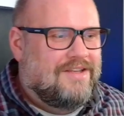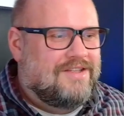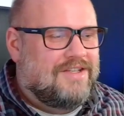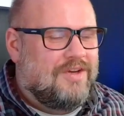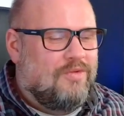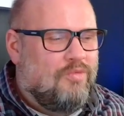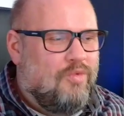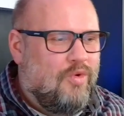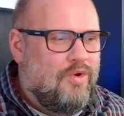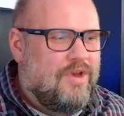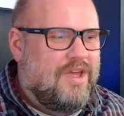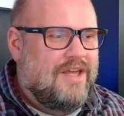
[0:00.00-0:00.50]

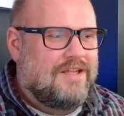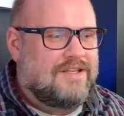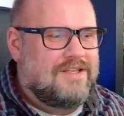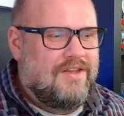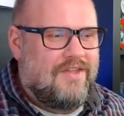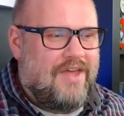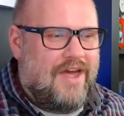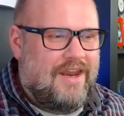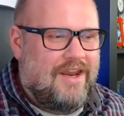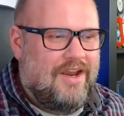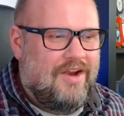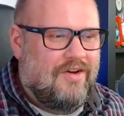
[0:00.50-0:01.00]
we'll get to
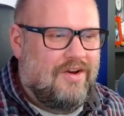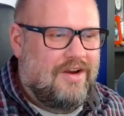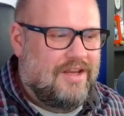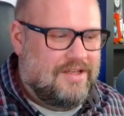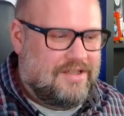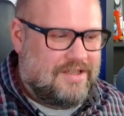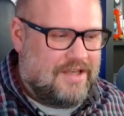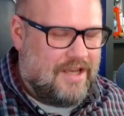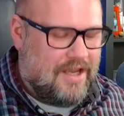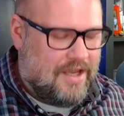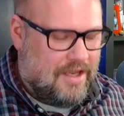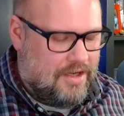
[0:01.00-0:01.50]
that here in a
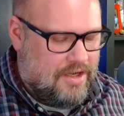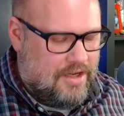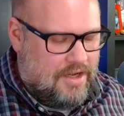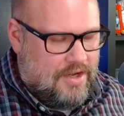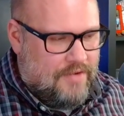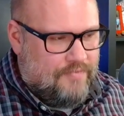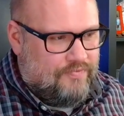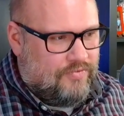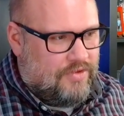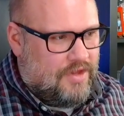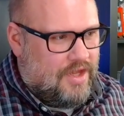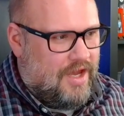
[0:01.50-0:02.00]
second.
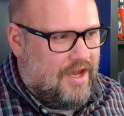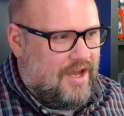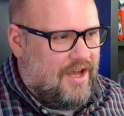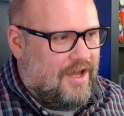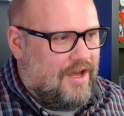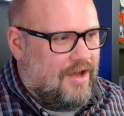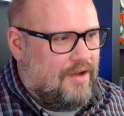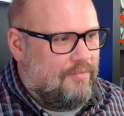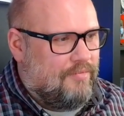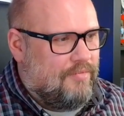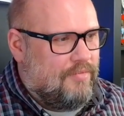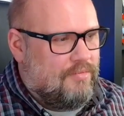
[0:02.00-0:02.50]

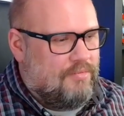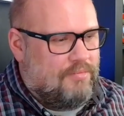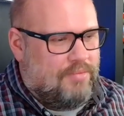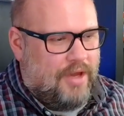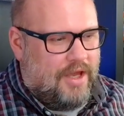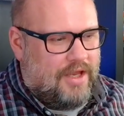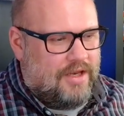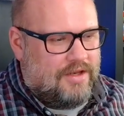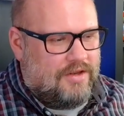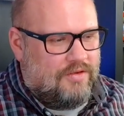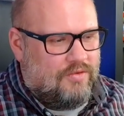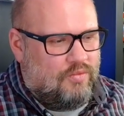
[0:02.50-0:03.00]

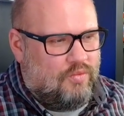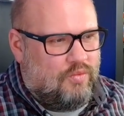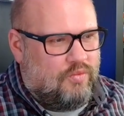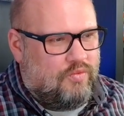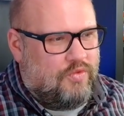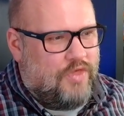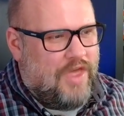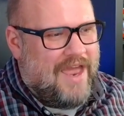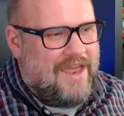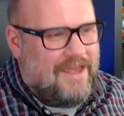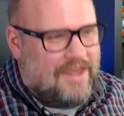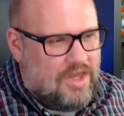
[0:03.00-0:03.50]
But
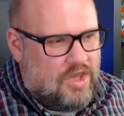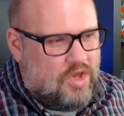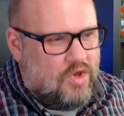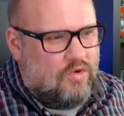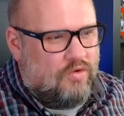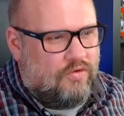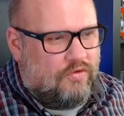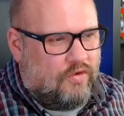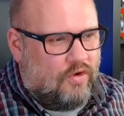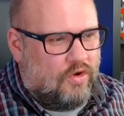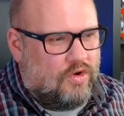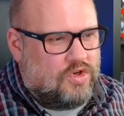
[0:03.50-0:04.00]
thank you
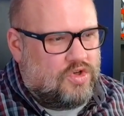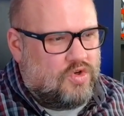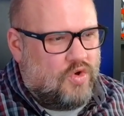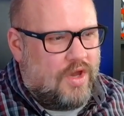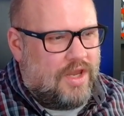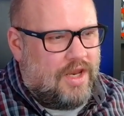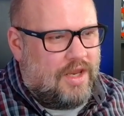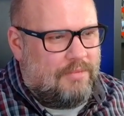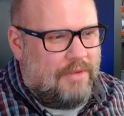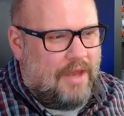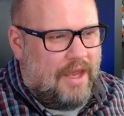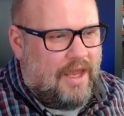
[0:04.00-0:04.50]
for
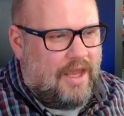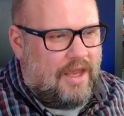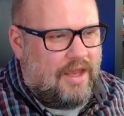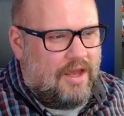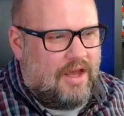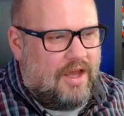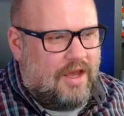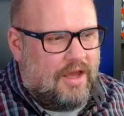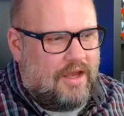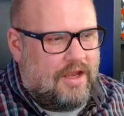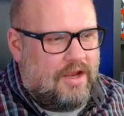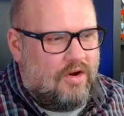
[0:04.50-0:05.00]
joining me
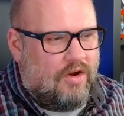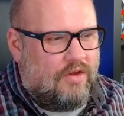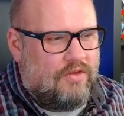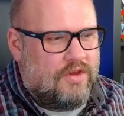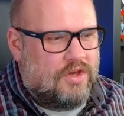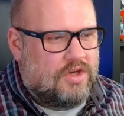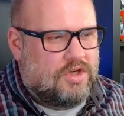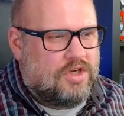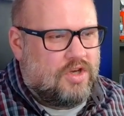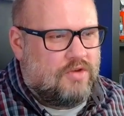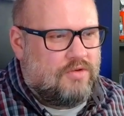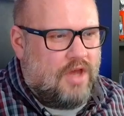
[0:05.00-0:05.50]
here on
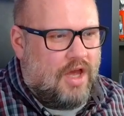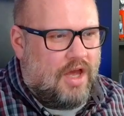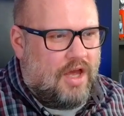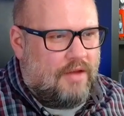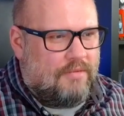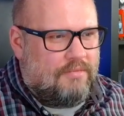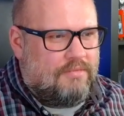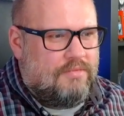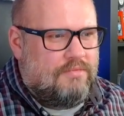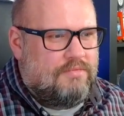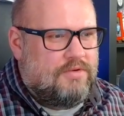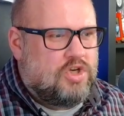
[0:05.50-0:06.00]
this
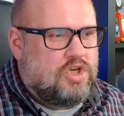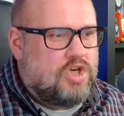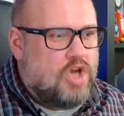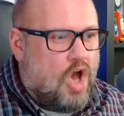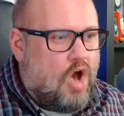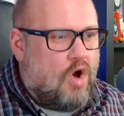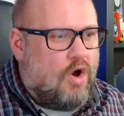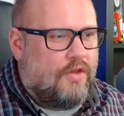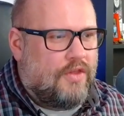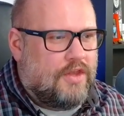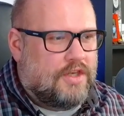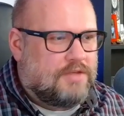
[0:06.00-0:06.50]

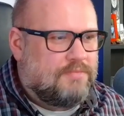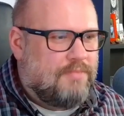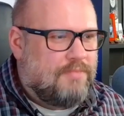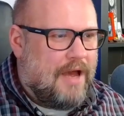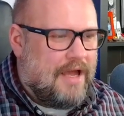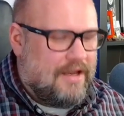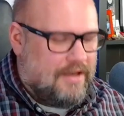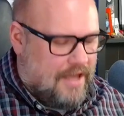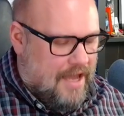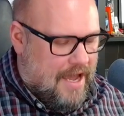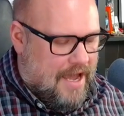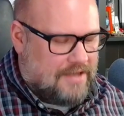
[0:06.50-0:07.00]
show, on this
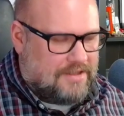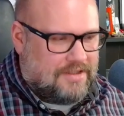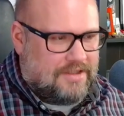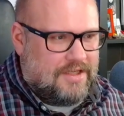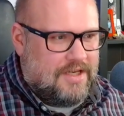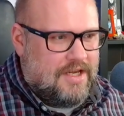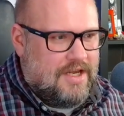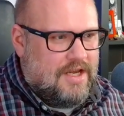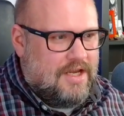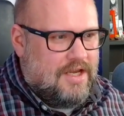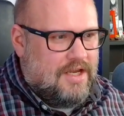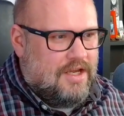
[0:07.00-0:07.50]
podcast.
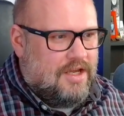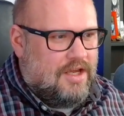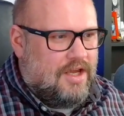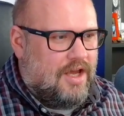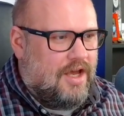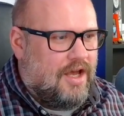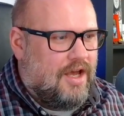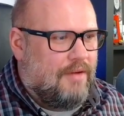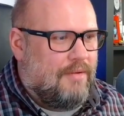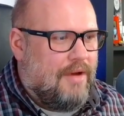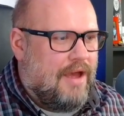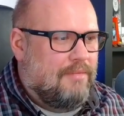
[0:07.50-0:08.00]

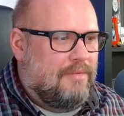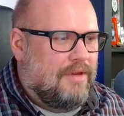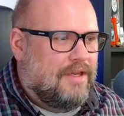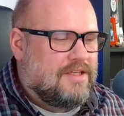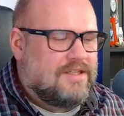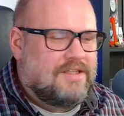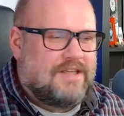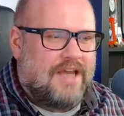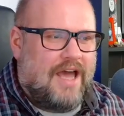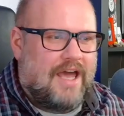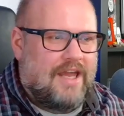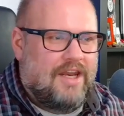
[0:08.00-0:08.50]
I'm
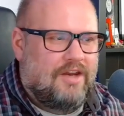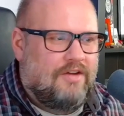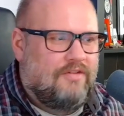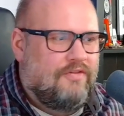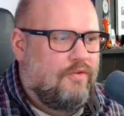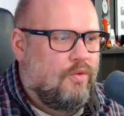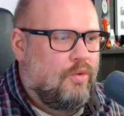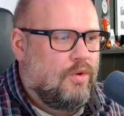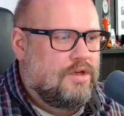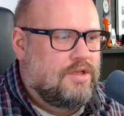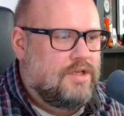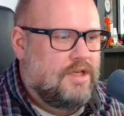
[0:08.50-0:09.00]
excited
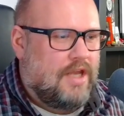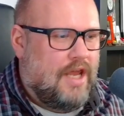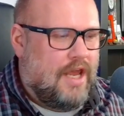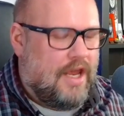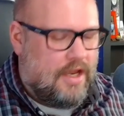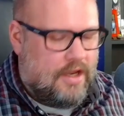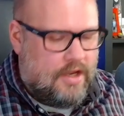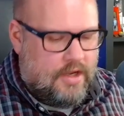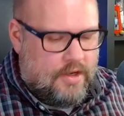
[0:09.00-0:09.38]
for today.